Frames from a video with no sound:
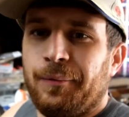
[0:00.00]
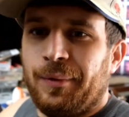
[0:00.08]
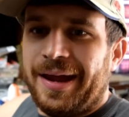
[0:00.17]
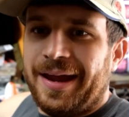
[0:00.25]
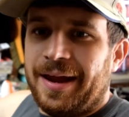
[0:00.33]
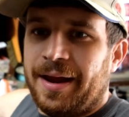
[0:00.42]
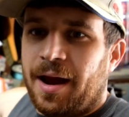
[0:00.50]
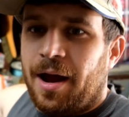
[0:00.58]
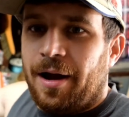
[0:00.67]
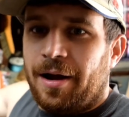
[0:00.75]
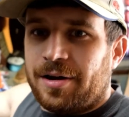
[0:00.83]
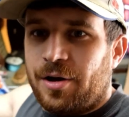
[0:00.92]
we
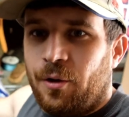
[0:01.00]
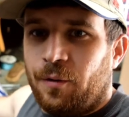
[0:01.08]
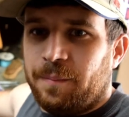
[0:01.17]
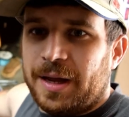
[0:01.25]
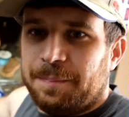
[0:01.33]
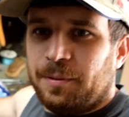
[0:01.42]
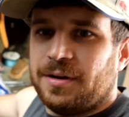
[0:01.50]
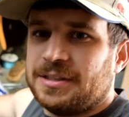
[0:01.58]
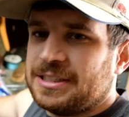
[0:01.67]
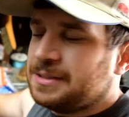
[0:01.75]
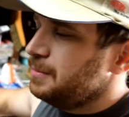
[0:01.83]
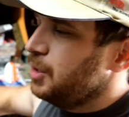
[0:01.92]
are going to be
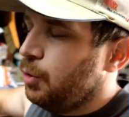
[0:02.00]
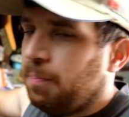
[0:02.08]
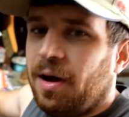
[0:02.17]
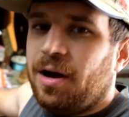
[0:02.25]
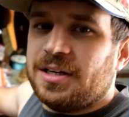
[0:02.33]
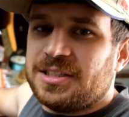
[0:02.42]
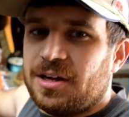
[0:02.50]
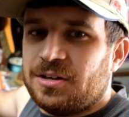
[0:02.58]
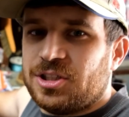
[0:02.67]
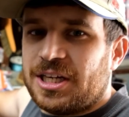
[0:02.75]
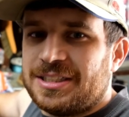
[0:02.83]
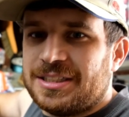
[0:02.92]
putting some new parts
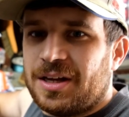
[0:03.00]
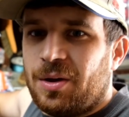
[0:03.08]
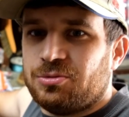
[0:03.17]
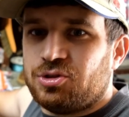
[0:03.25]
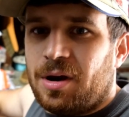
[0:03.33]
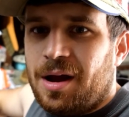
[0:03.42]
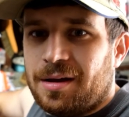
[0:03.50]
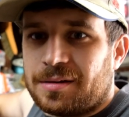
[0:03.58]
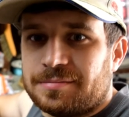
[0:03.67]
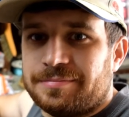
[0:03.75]
on Jesse's old truck.